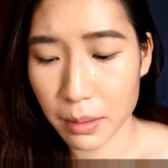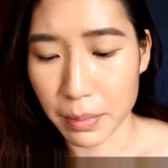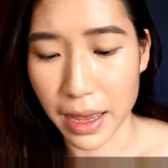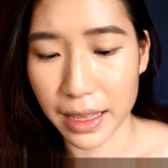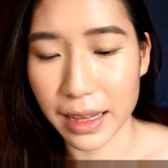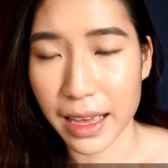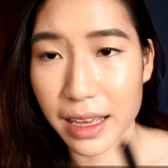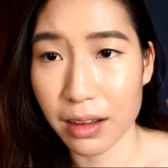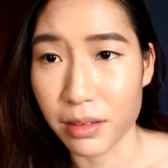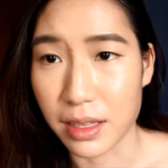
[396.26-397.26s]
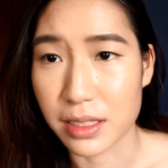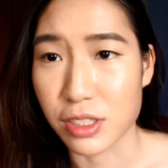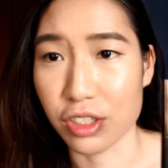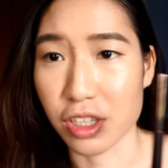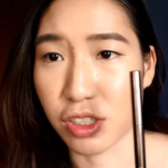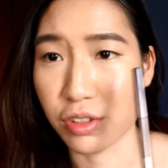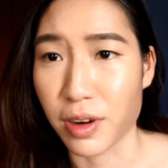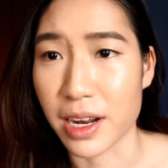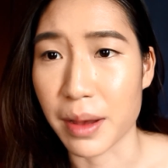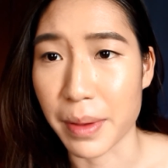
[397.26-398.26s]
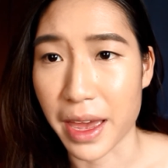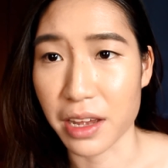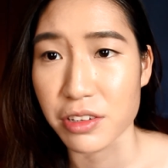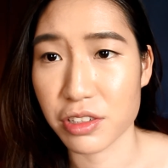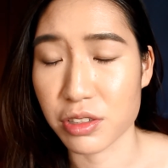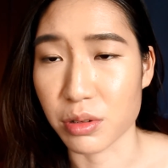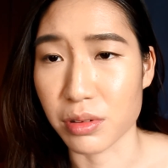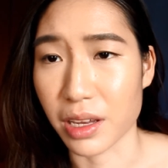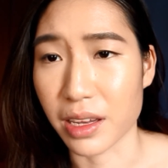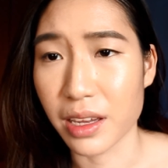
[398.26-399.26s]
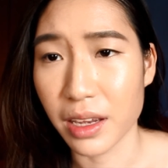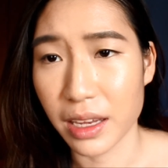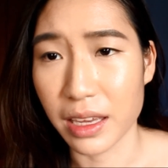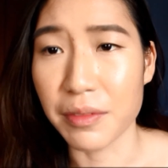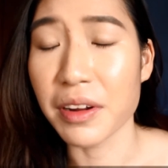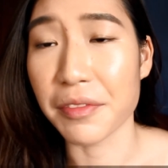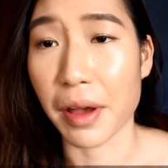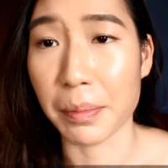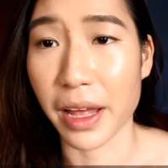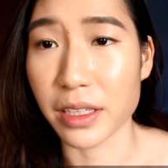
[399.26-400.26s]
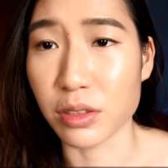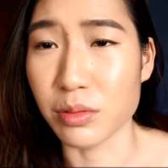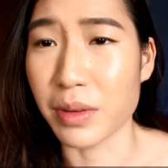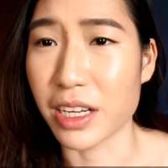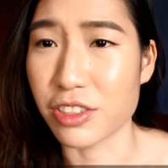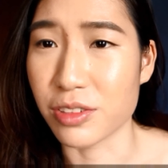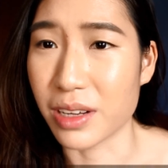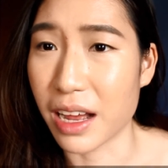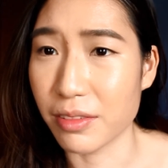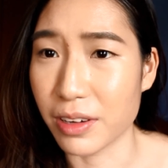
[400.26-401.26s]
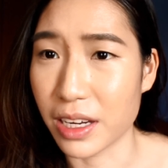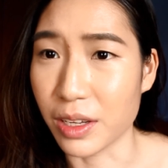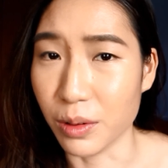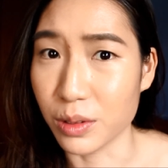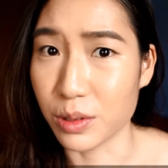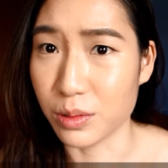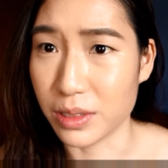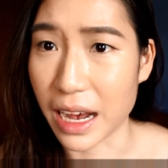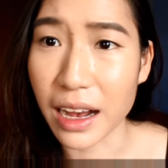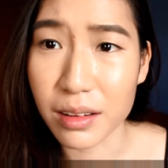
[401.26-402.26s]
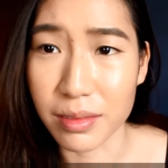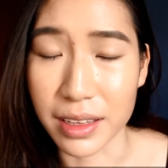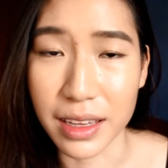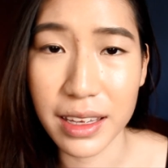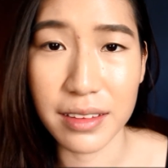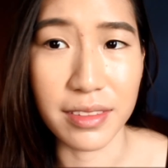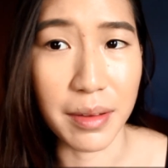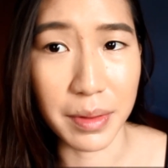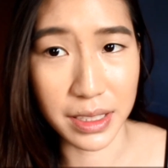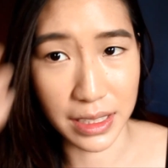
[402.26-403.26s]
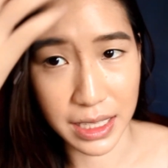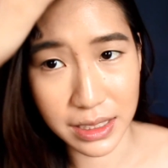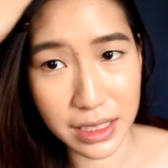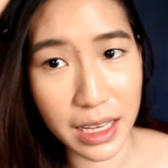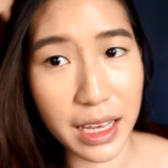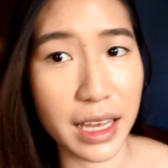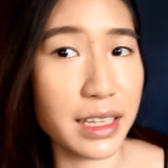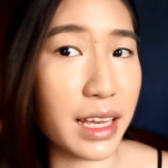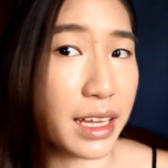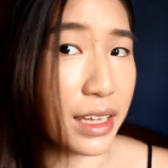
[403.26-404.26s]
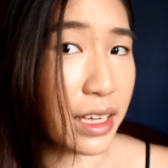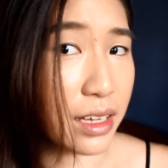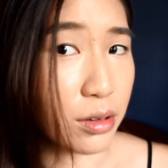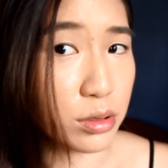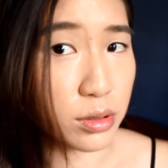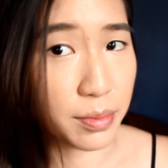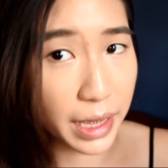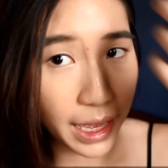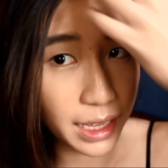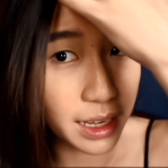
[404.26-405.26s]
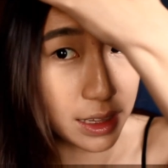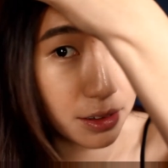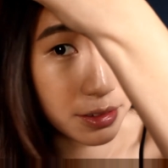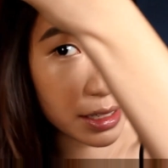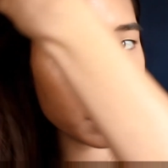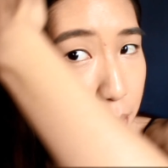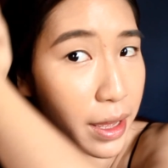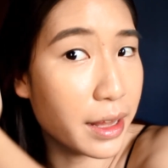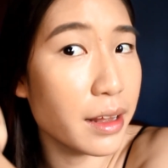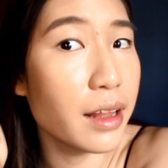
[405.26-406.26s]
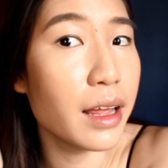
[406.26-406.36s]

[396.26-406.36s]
but I like how this is just straight up ash, so that even if I apply too much you can't really go too dark with it, if that makes sense. And yeah, I think it goes with my hair color really well.